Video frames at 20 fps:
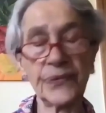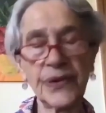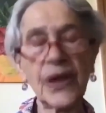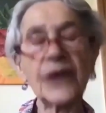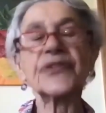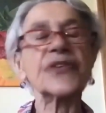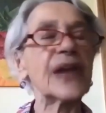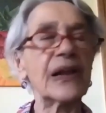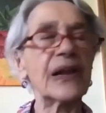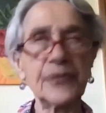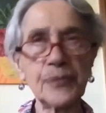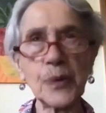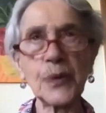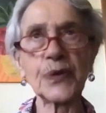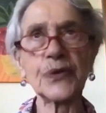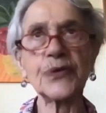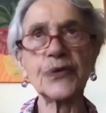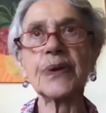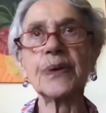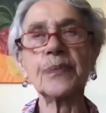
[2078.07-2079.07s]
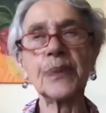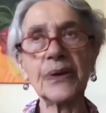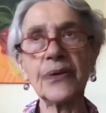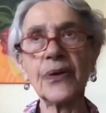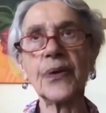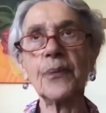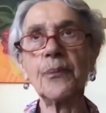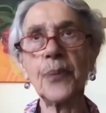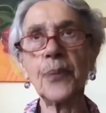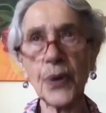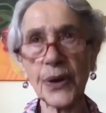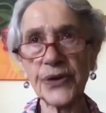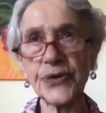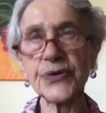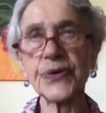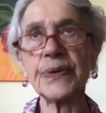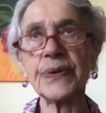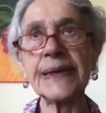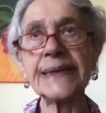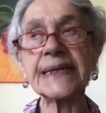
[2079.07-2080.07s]
not self-portrait, but her
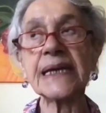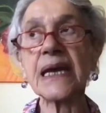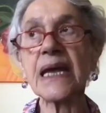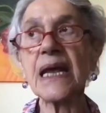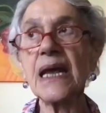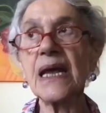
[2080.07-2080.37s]
portrait,